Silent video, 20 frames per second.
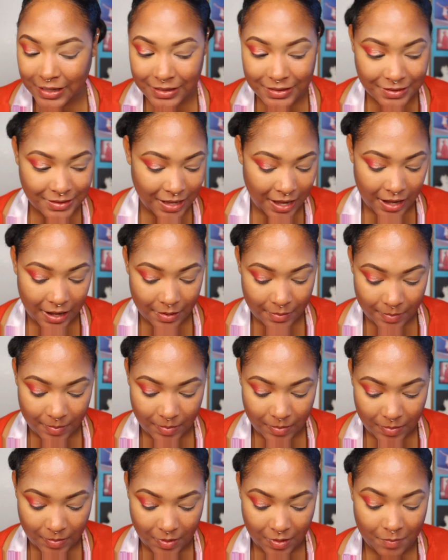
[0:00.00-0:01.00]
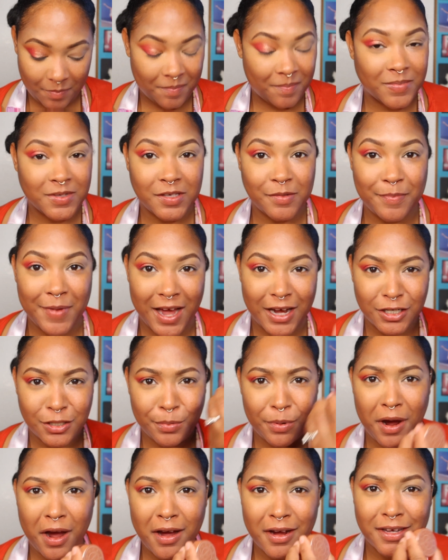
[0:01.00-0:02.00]
it's that
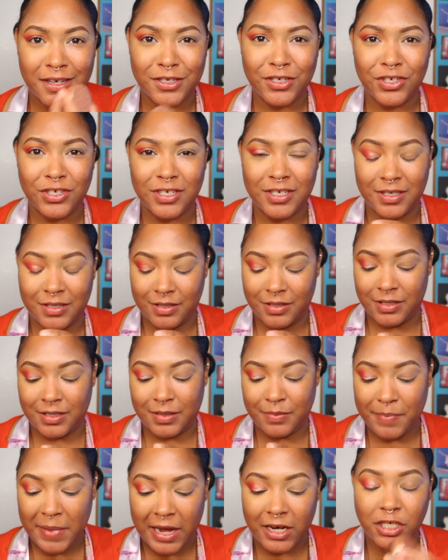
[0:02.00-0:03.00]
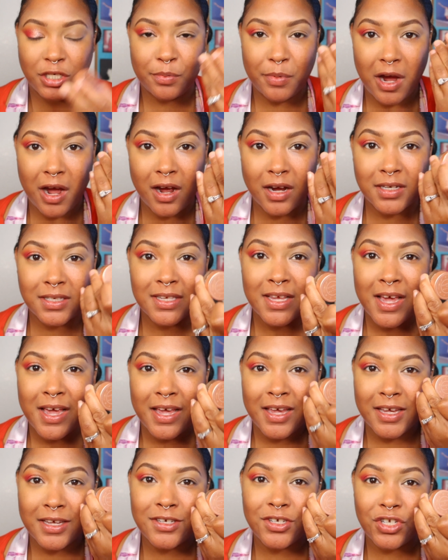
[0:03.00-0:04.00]
Smashbox
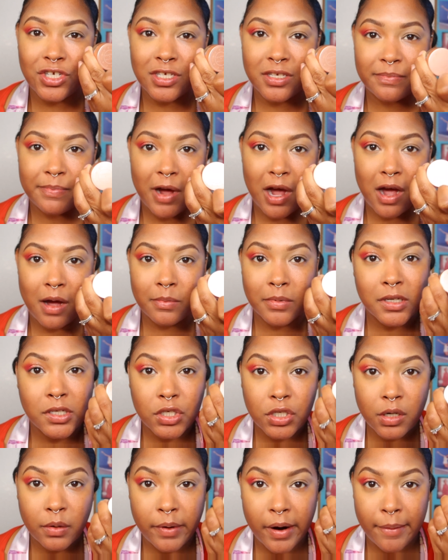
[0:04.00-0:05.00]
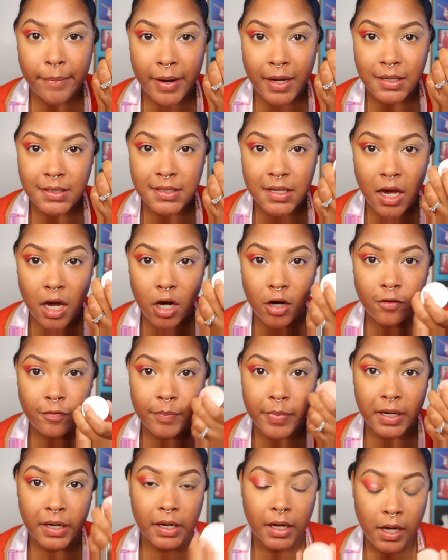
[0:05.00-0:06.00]
is just bomb, because you can wear it by itself,
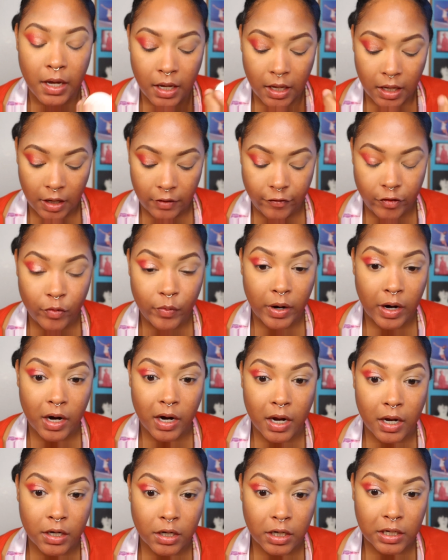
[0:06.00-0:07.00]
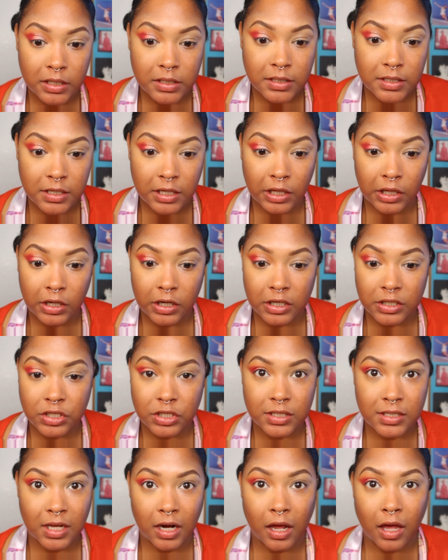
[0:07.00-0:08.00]
but if you wear it under concealer, it's
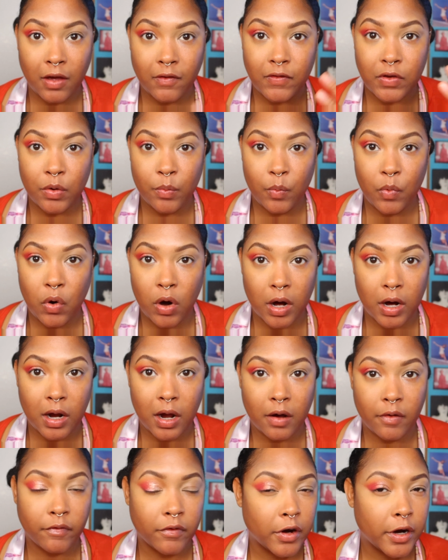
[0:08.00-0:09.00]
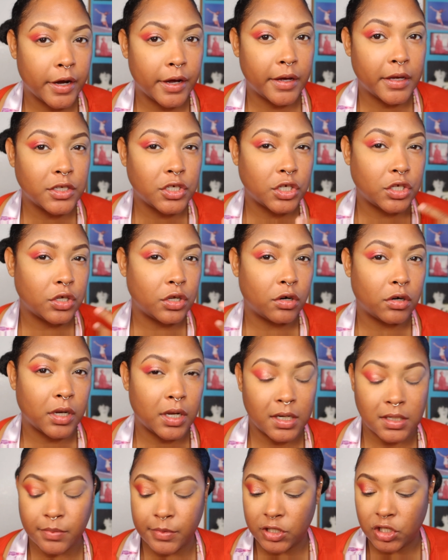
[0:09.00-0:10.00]
just going to give you more coverage and you don't
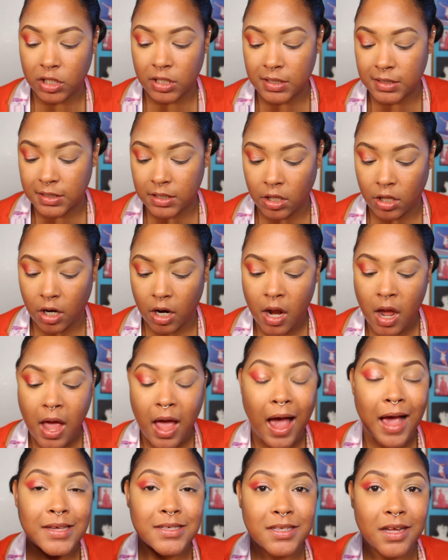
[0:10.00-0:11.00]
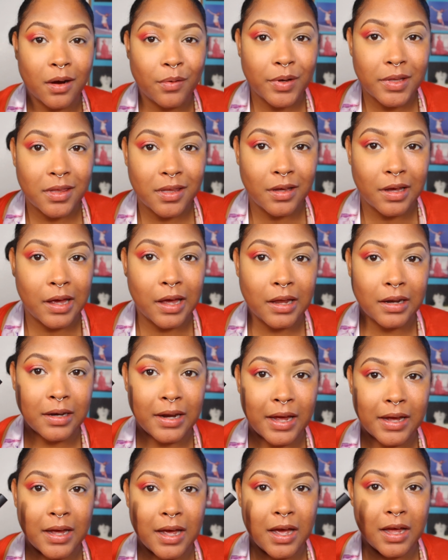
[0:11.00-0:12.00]
need as much concealer. I stuck with the
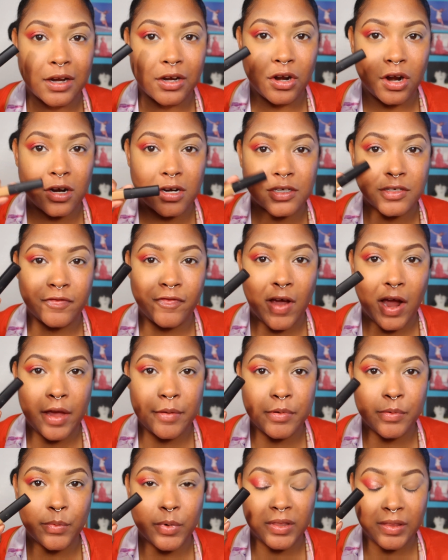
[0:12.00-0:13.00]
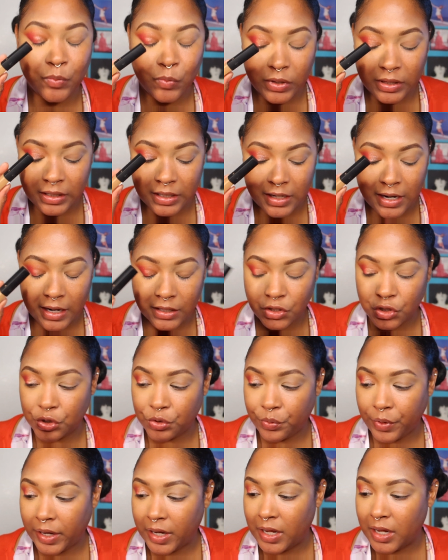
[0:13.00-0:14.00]
NARS Vibe and with the Natural
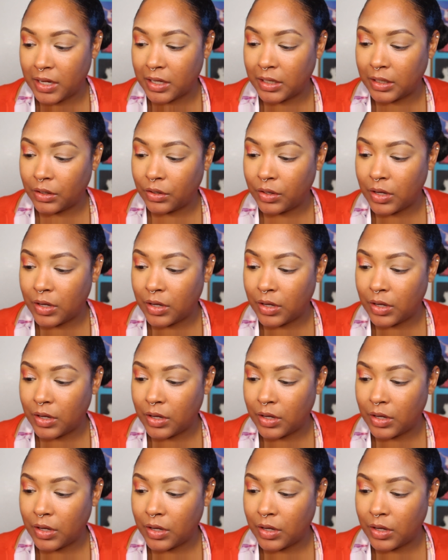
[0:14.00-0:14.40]
Radiant